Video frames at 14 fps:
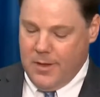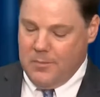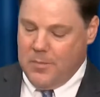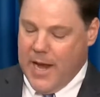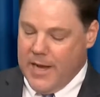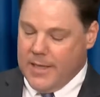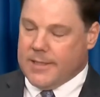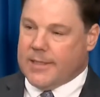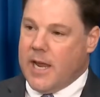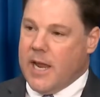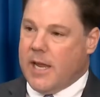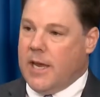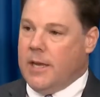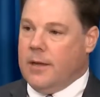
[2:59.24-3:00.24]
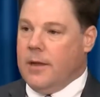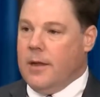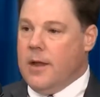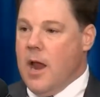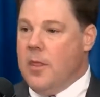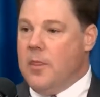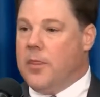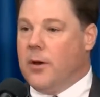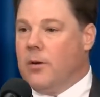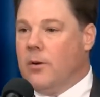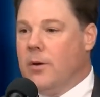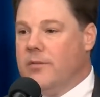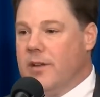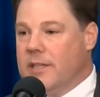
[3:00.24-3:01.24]
painstaking, and
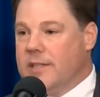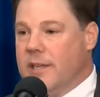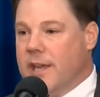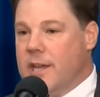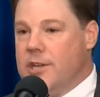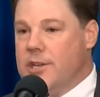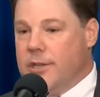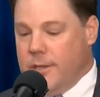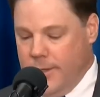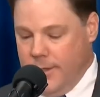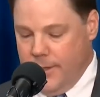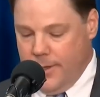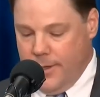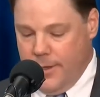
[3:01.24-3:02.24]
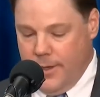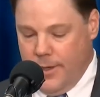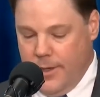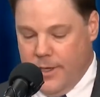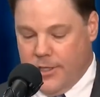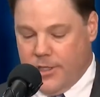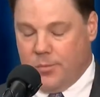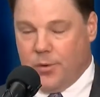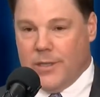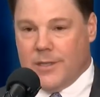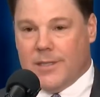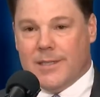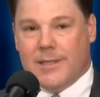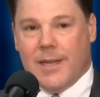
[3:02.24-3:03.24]
thorough investigation into
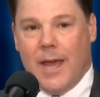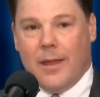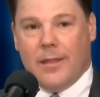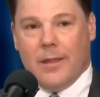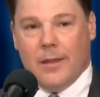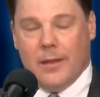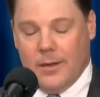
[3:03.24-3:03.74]
Prince's death.